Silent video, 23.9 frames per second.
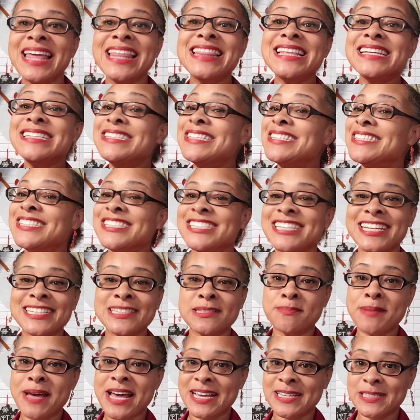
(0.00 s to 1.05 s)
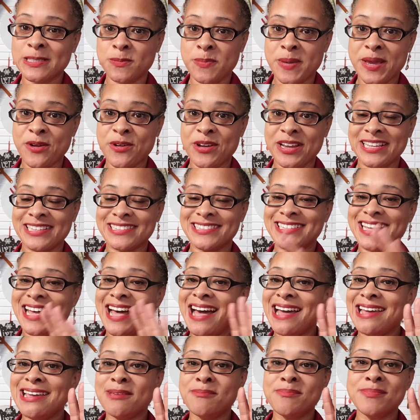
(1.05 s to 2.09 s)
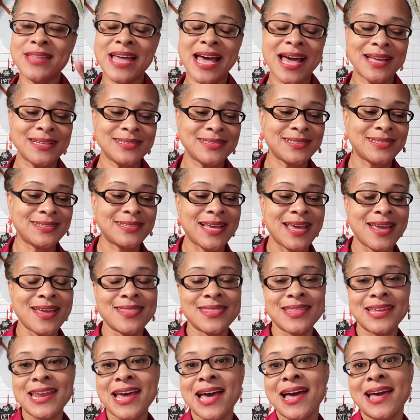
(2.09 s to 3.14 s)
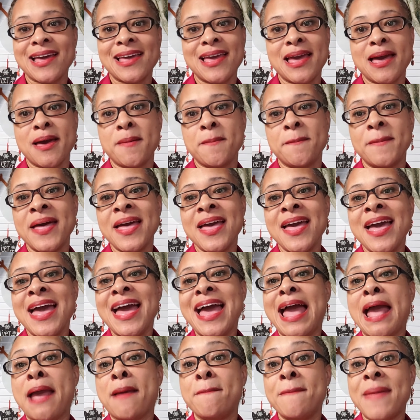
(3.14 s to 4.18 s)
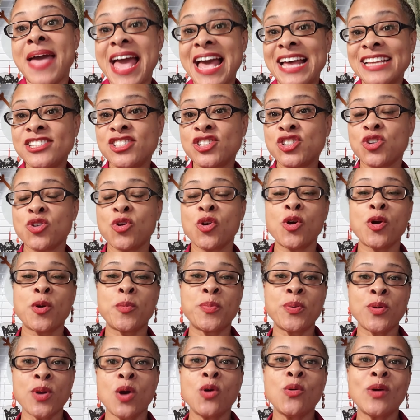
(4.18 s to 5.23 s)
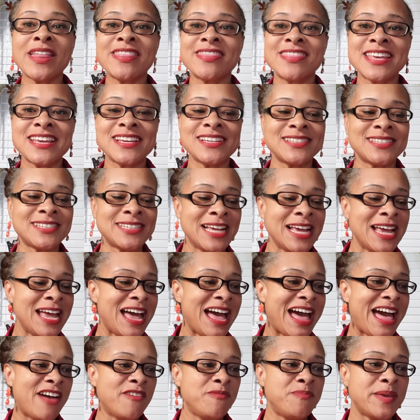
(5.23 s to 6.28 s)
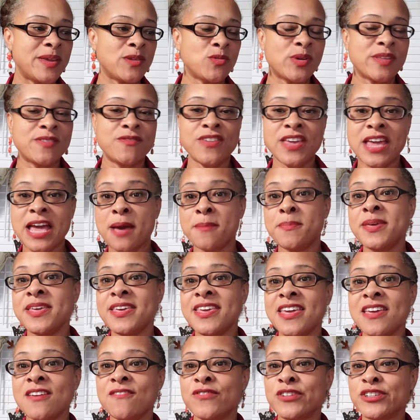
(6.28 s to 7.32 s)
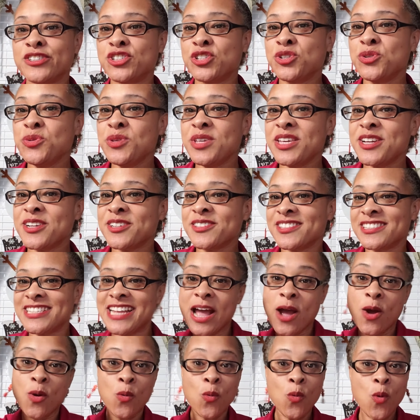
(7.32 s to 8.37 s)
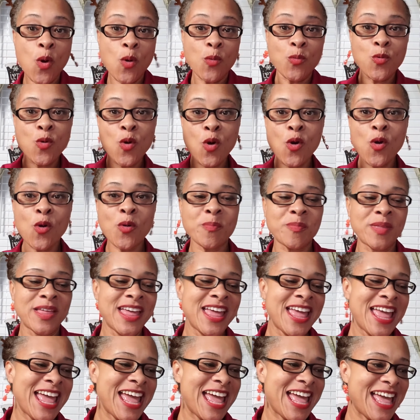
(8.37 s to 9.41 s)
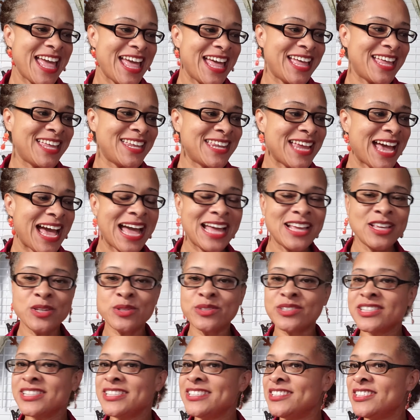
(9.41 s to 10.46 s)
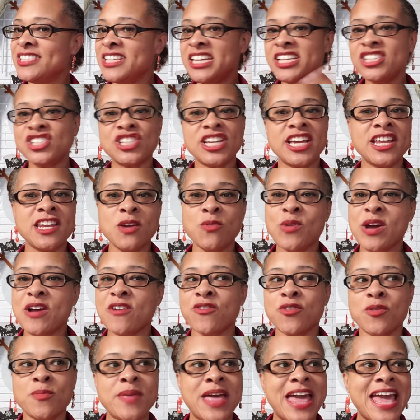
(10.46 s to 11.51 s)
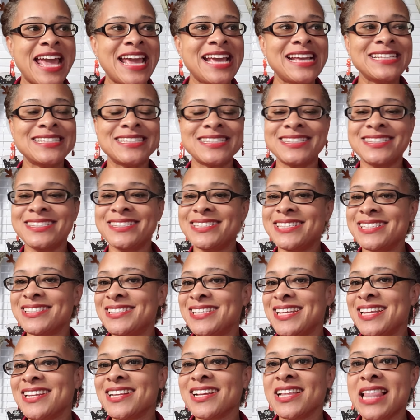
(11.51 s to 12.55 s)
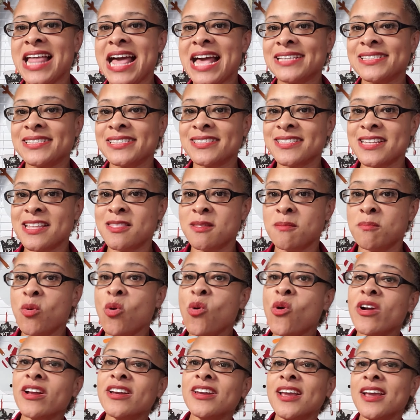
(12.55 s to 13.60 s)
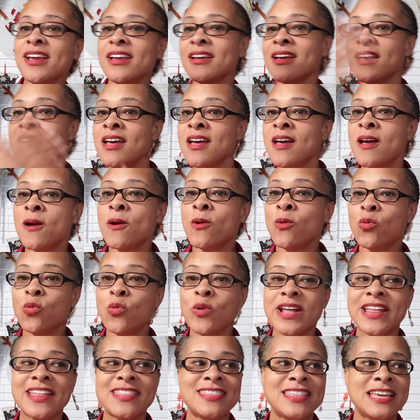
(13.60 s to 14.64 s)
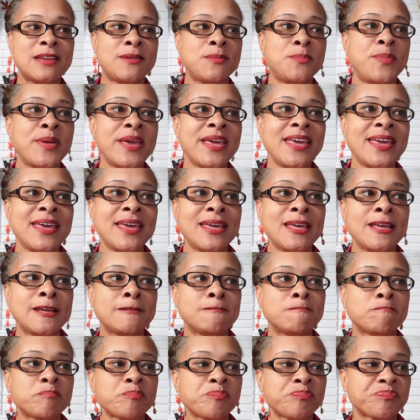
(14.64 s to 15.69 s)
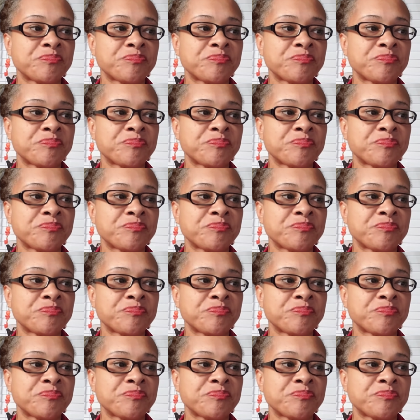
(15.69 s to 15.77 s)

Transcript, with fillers: This is just my experience. I am not saying that I am a master or a pro at this. I've been with VIP Kid for 2 years now, whoop, whoop. And I usually teach anywhere from 8 to 10 classes in the morning, with it being